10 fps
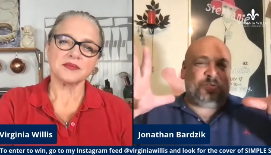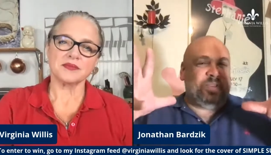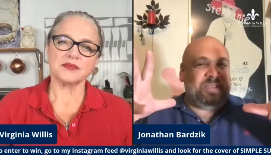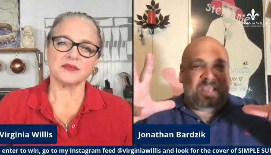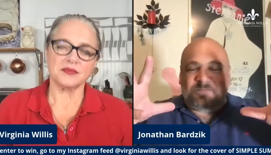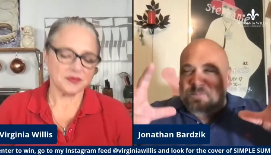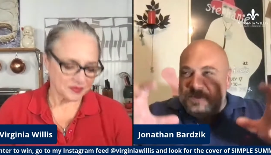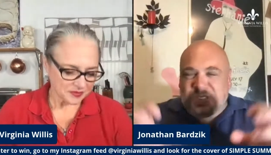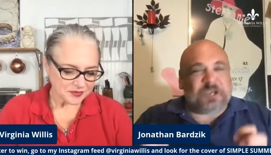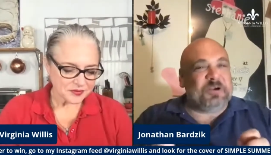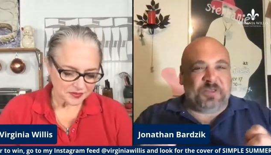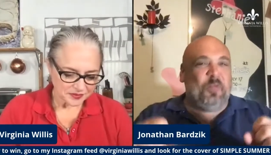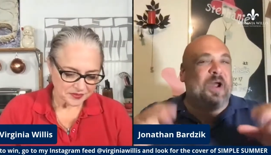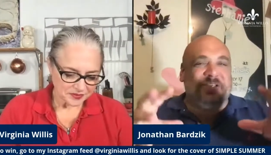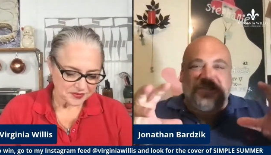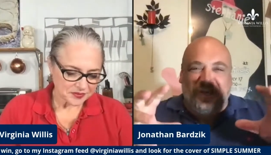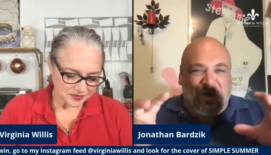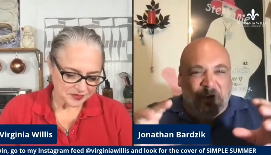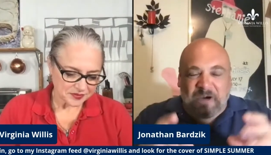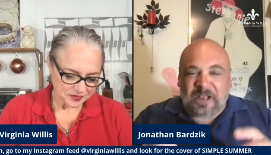Speaker 1: when particularly the ones that
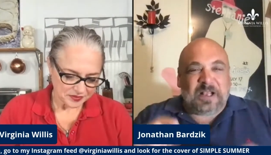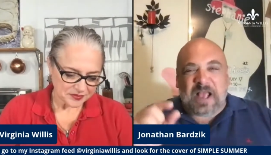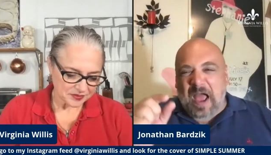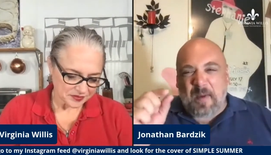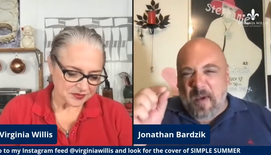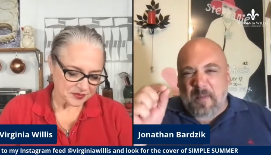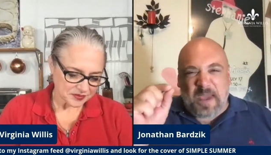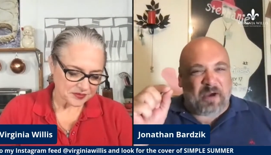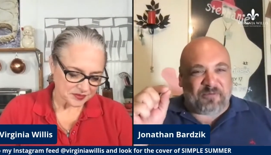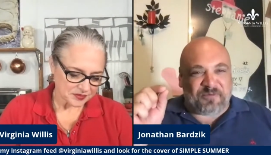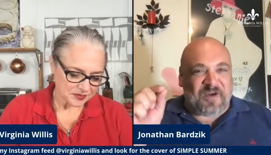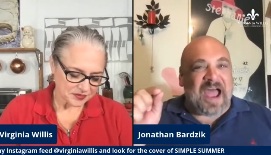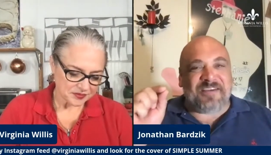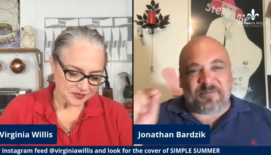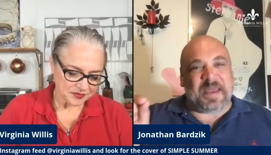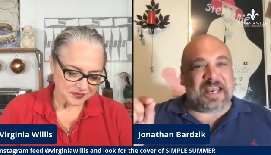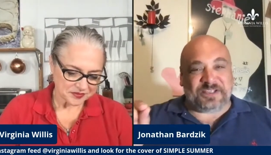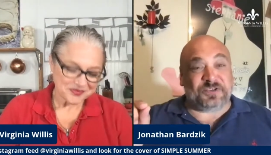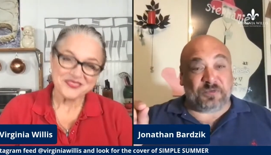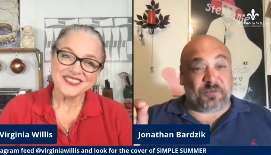are about five
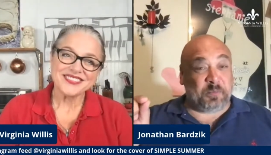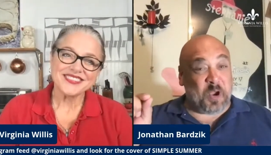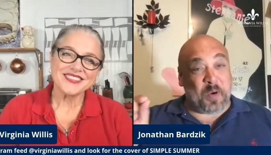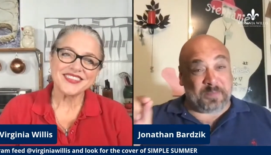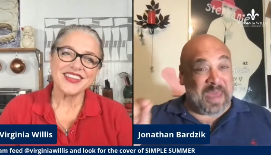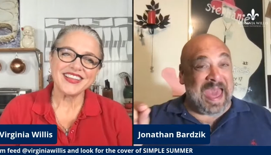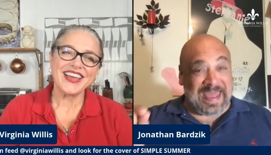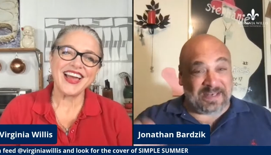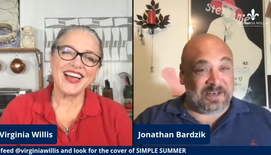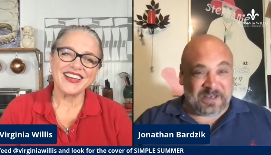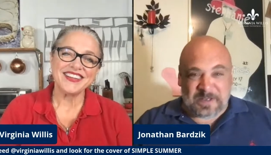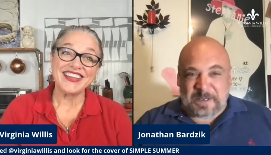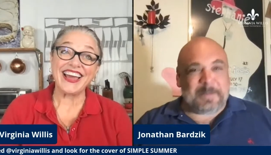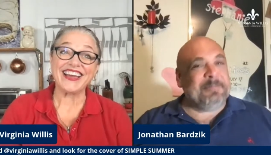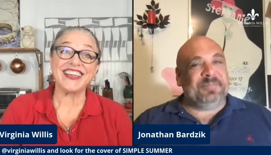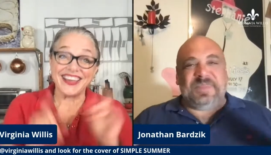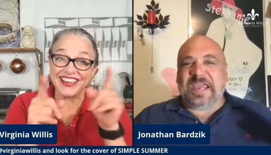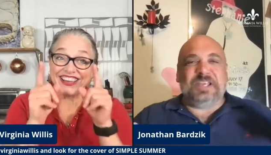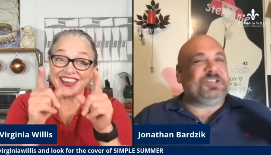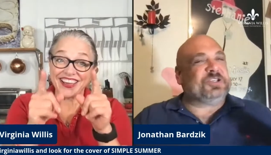minutes from going bad. Yeah, yeah, yeah,
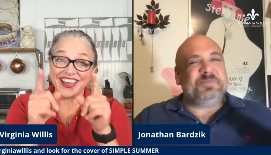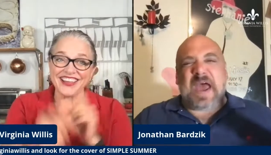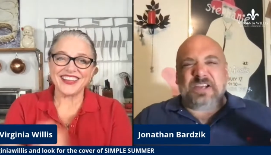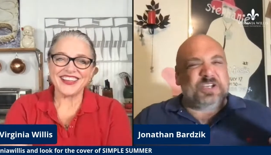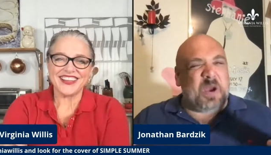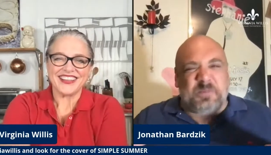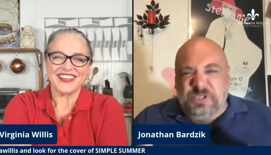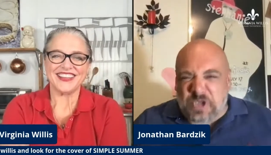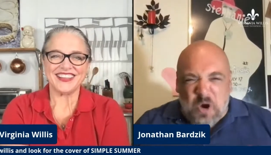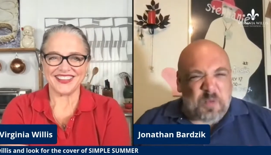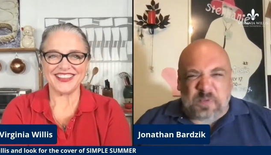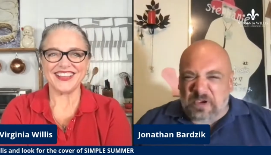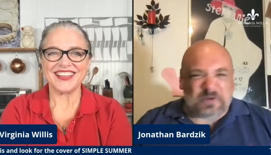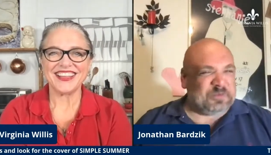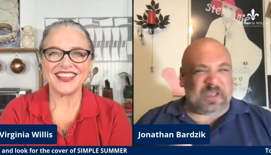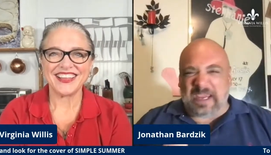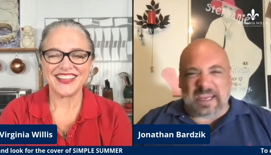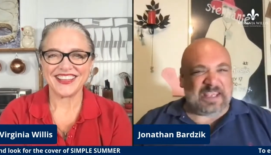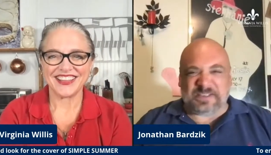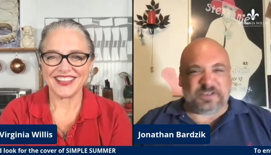yeah. yeah. Mash up so beautifully
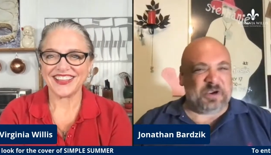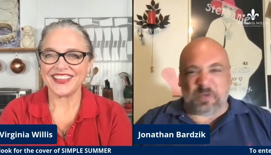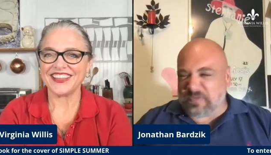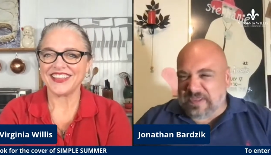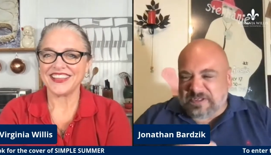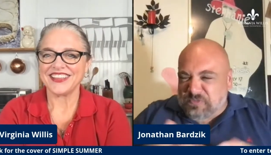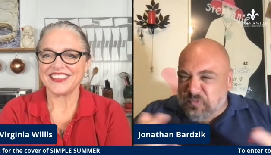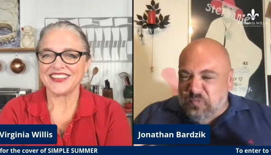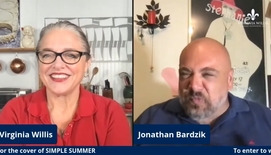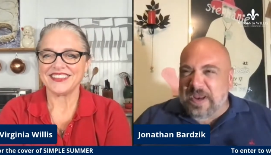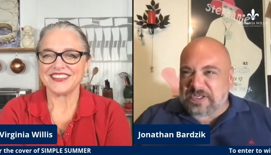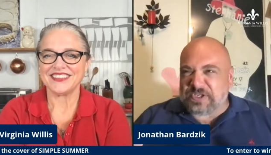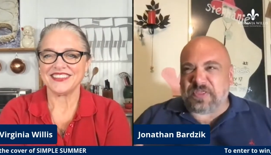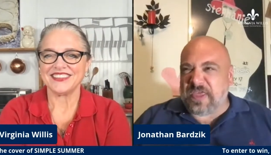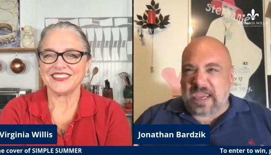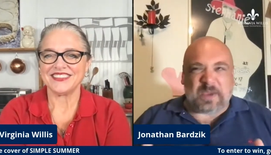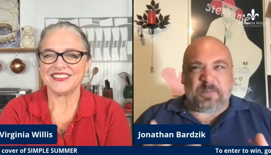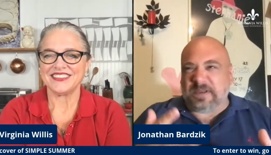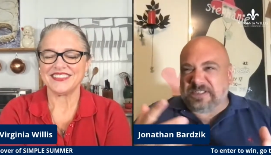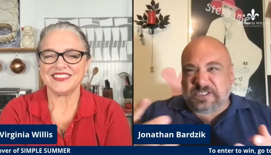into this rich, thick,
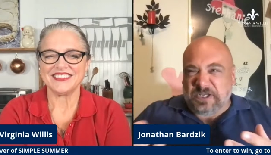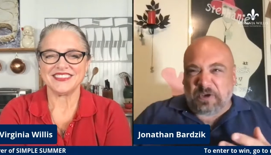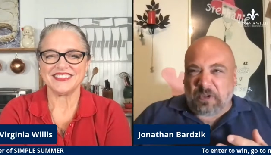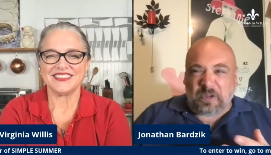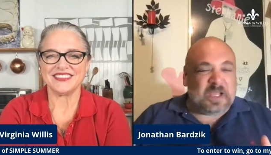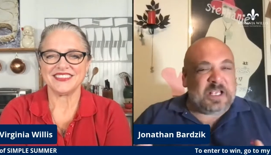but still